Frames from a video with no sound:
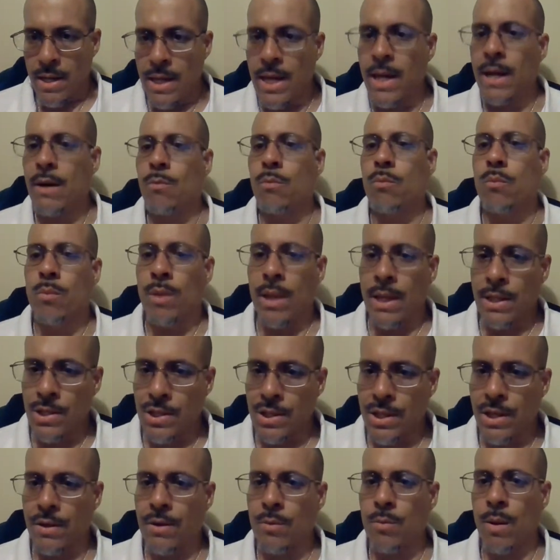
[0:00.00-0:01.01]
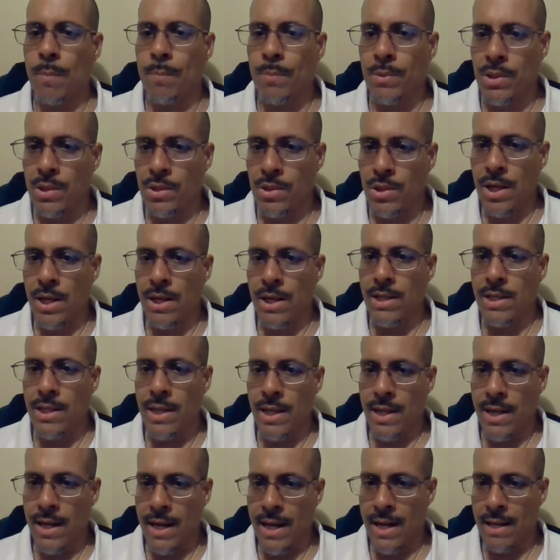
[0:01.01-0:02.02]
Yeah, Legendary Weapons of China.
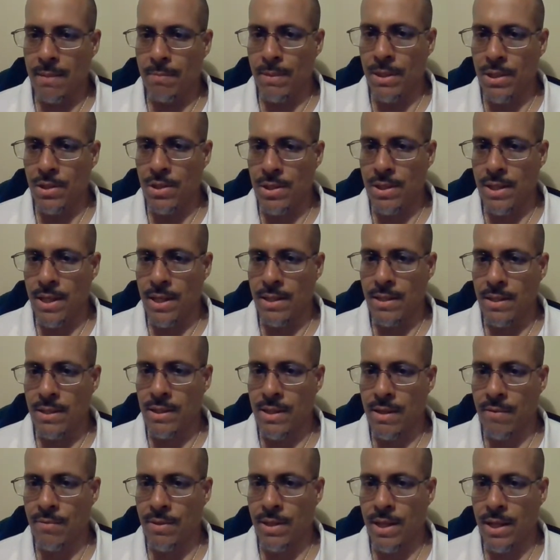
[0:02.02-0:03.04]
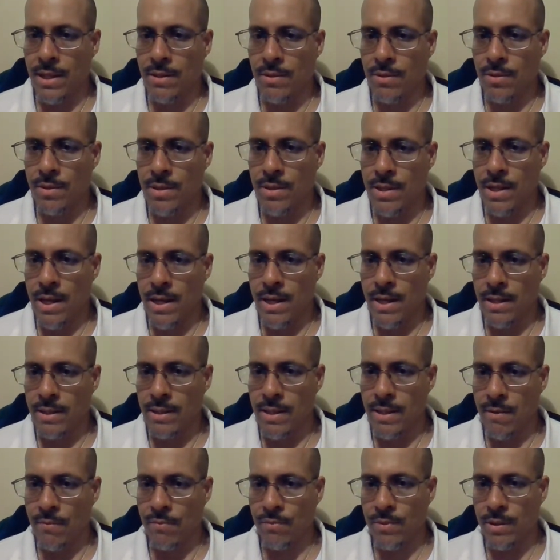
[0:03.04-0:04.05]
Yeah, I had mentioned that. 793. Yeah,
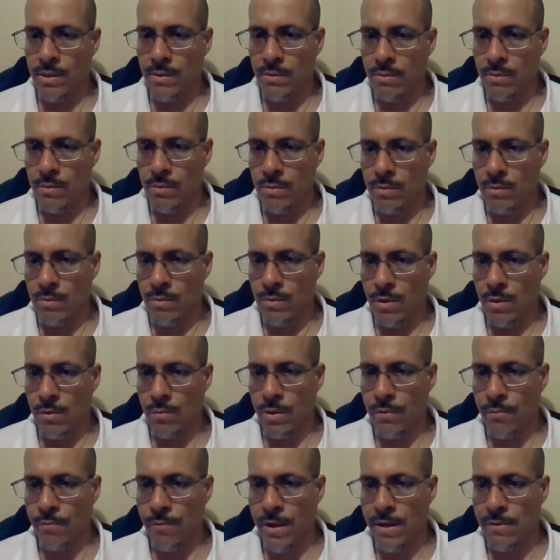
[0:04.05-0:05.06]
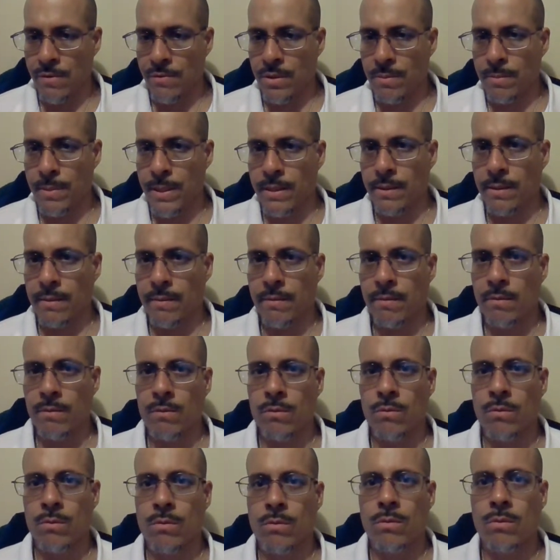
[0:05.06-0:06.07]
definitely. A real favorite of
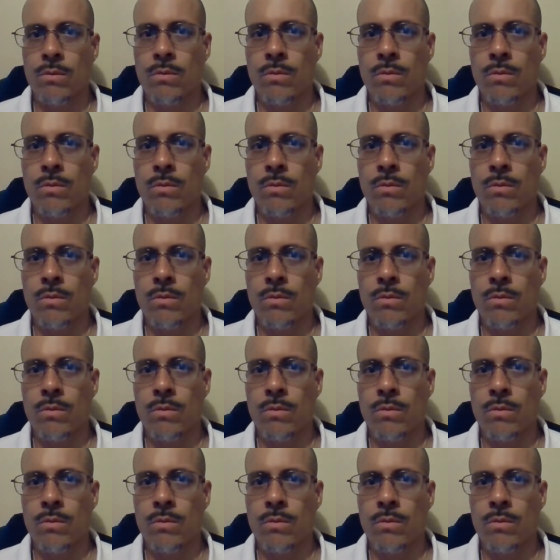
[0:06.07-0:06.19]
mine.